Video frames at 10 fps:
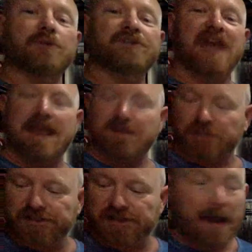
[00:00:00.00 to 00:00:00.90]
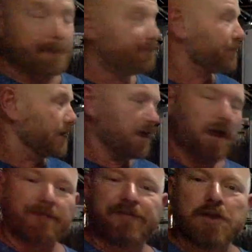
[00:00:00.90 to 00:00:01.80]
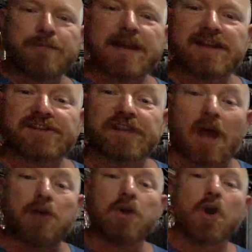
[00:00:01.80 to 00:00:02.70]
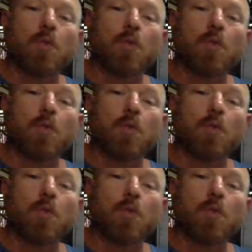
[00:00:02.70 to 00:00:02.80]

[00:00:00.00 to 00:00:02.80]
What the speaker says: was saying just a few minutes ago